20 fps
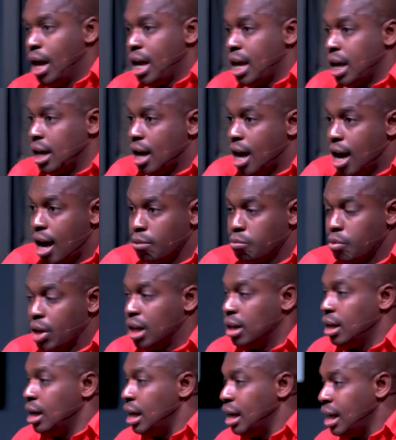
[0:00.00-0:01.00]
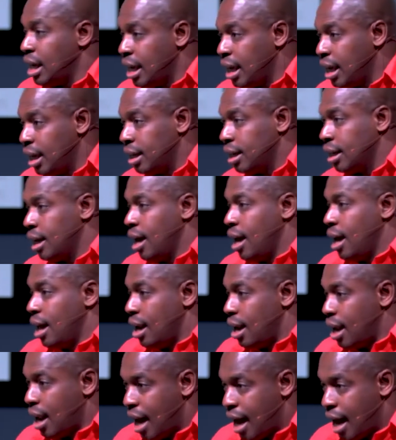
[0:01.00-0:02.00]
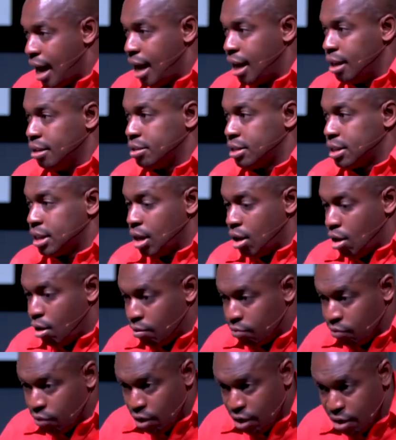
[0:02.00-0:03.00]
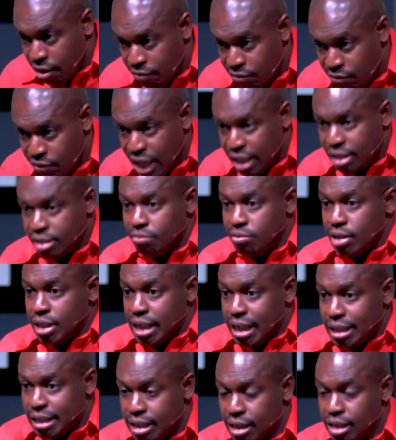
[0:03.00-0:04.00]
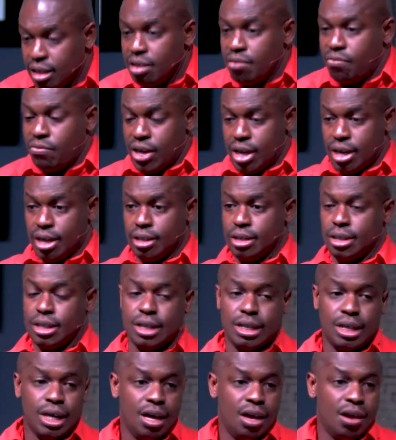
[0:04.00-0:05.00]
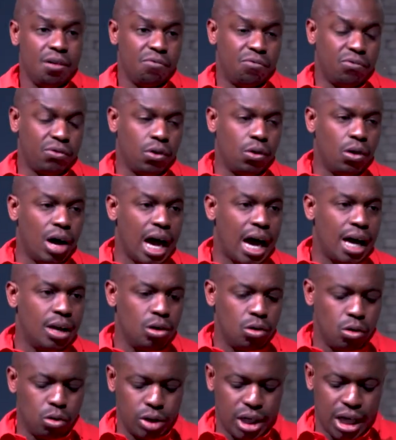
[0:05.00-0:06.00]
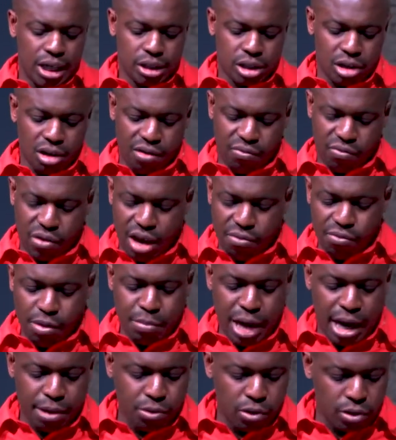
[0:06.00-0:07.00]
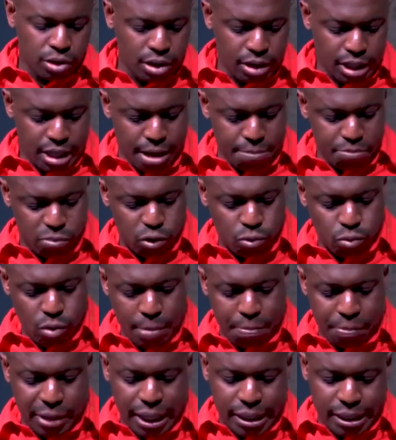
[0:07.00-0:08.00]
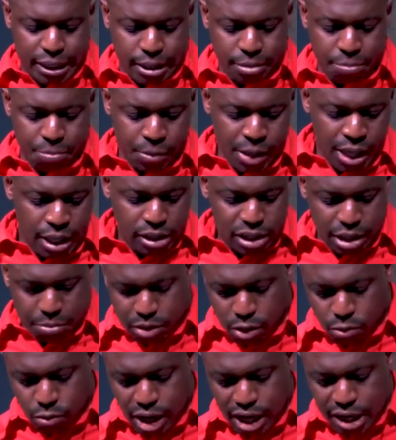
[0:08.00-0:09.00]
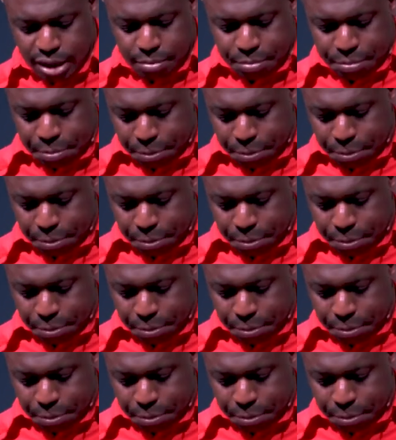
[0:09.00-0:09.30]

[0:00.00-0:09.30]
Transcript: in how we lead lives of effectiveness and significance for our Lord. And so if you have a Bible, come to 1 Peter chapter 1,